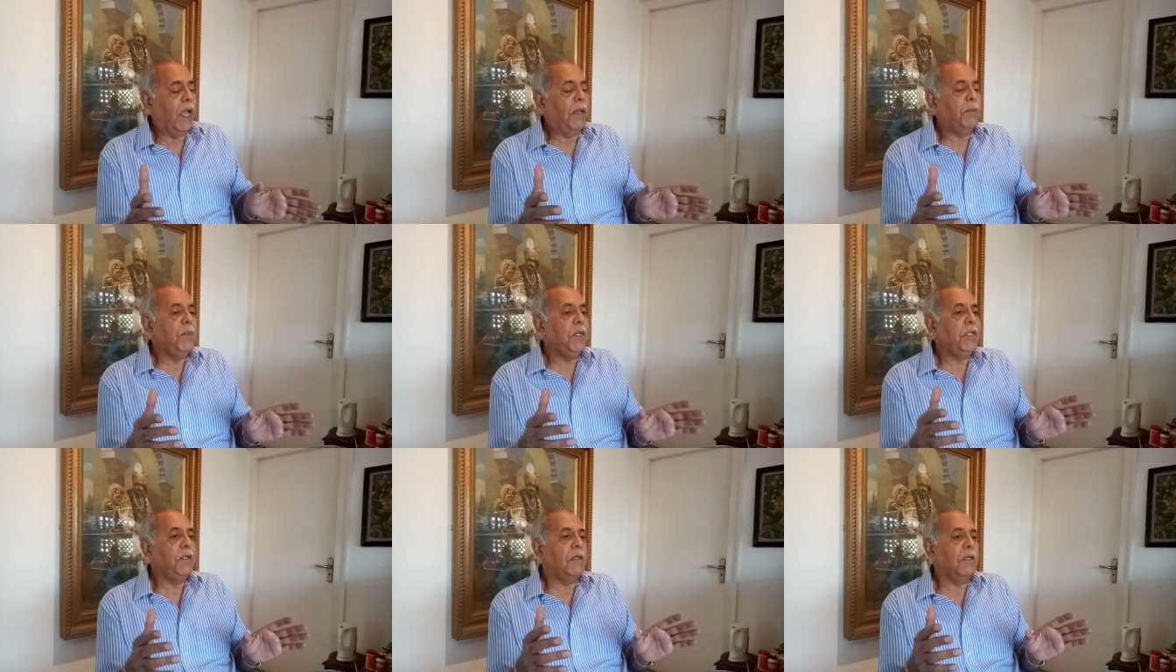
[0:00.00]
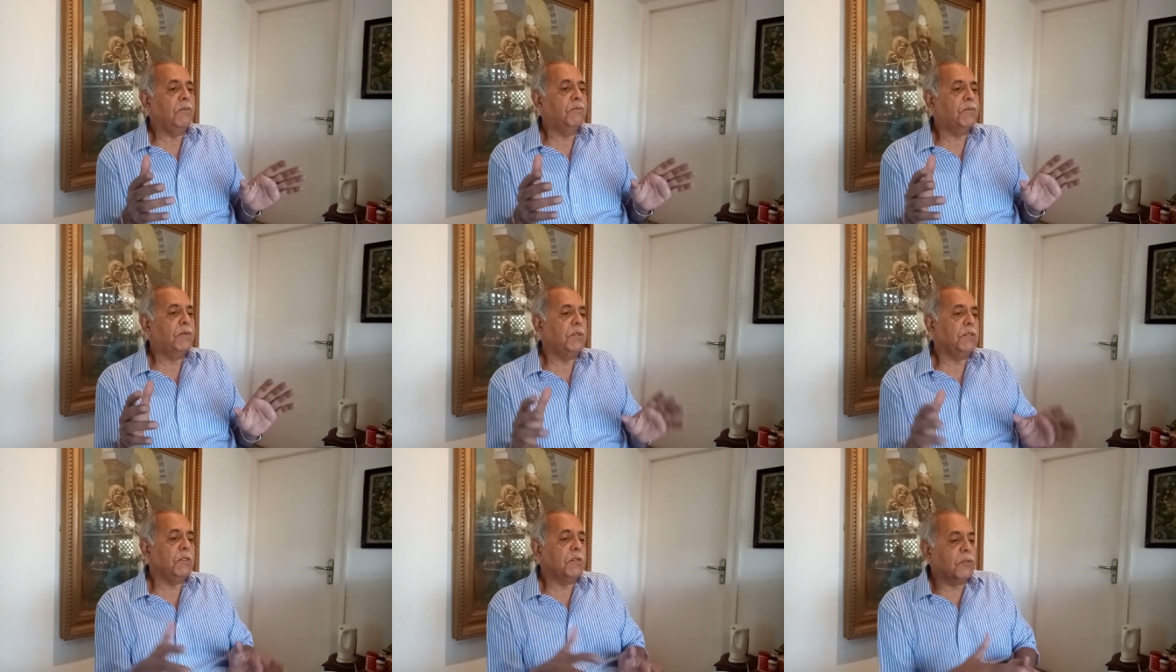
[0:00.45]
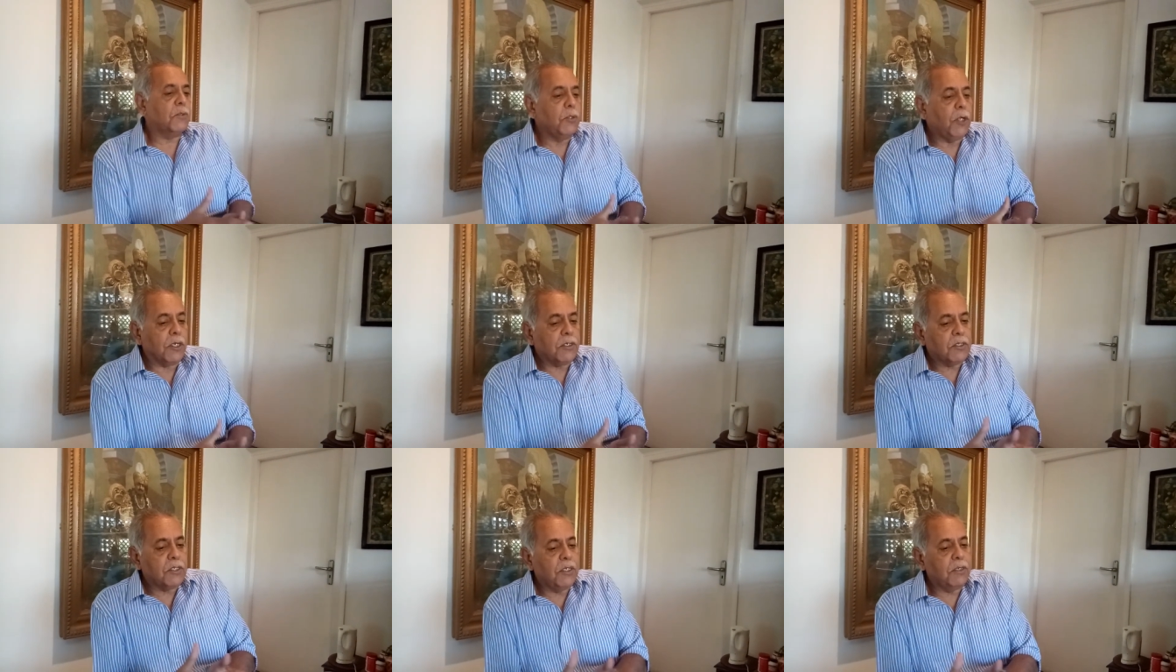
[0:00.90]
I mean, if these
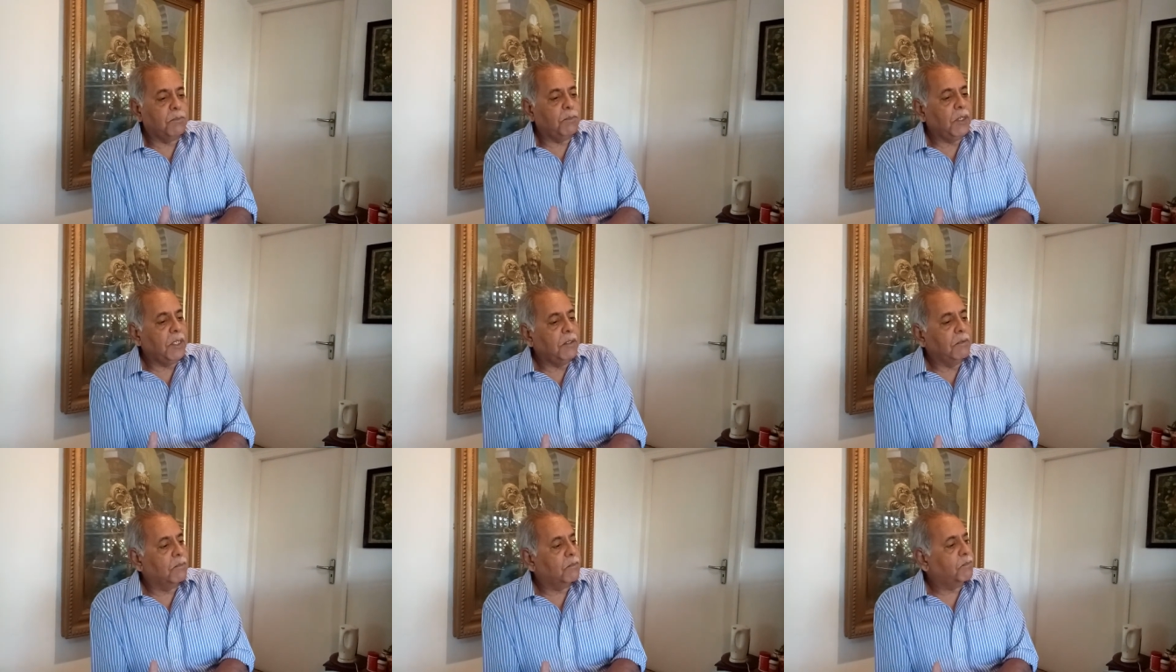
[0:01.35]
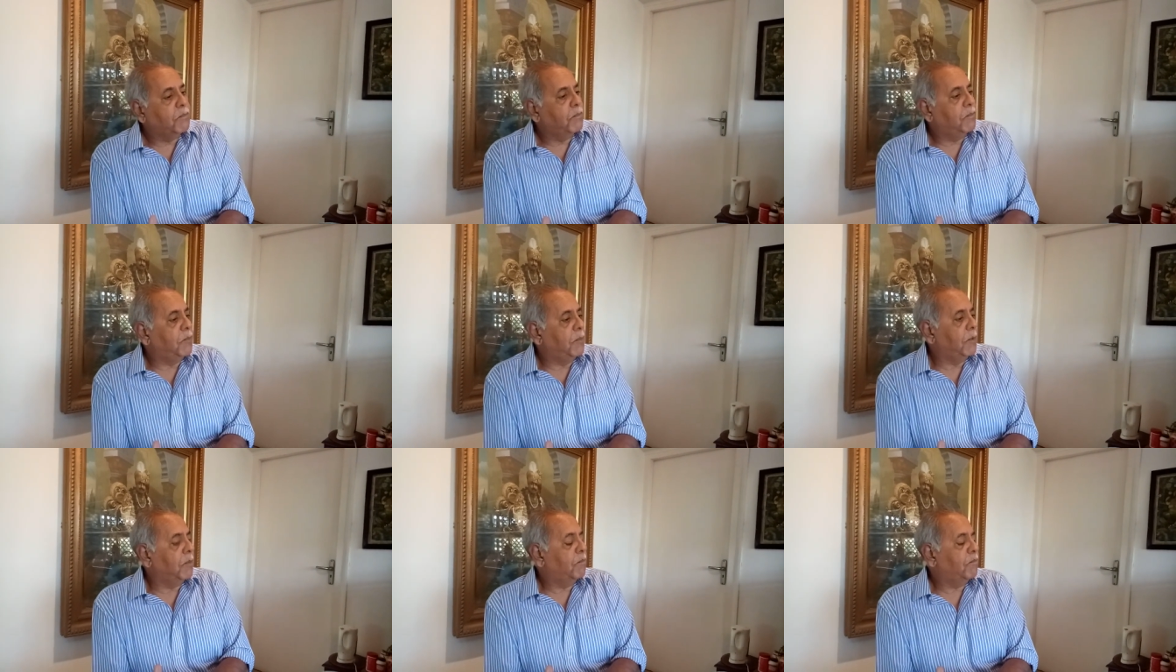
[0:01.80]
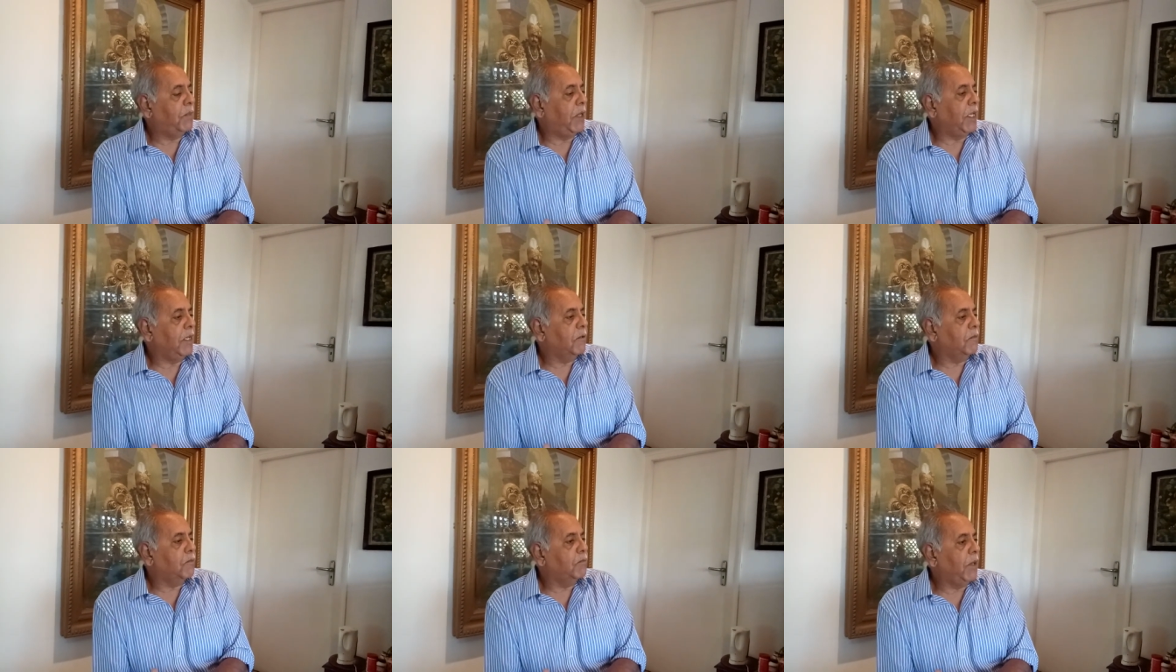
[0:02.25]
knocks had been
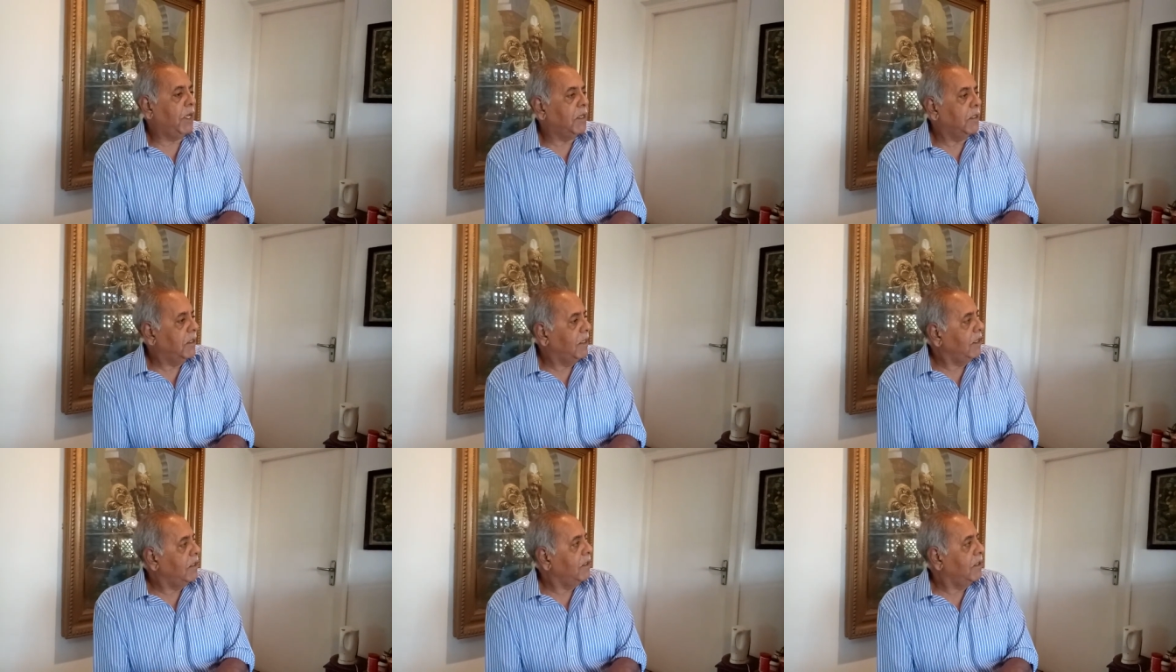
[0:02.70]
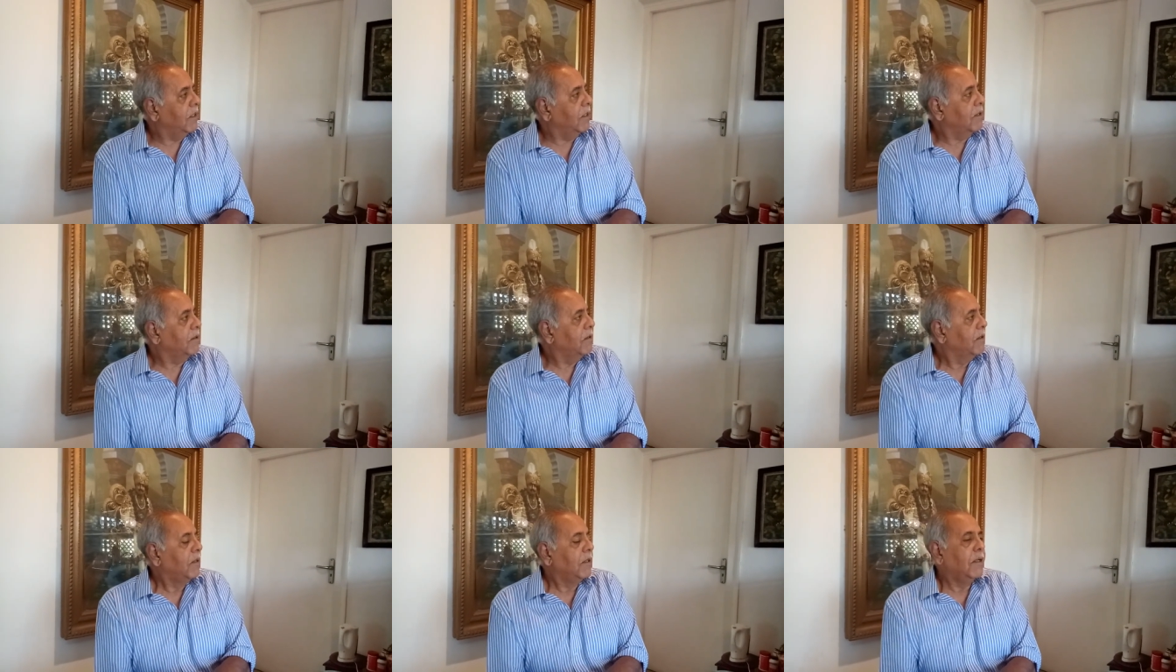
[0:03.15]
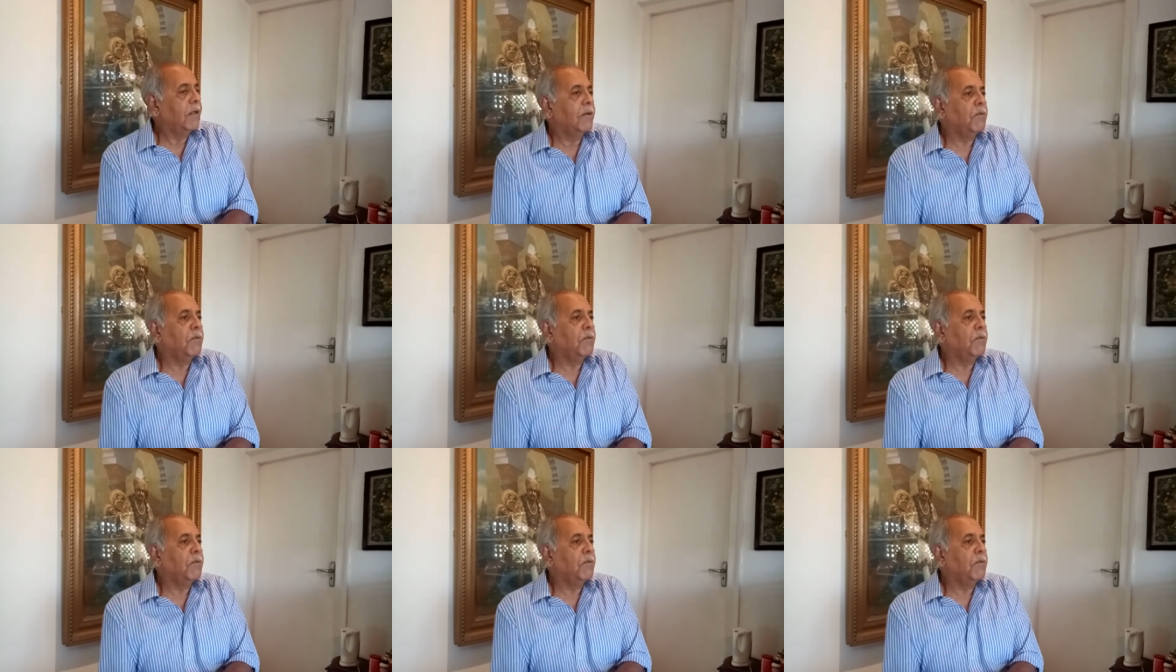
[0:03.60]
played by an Indian,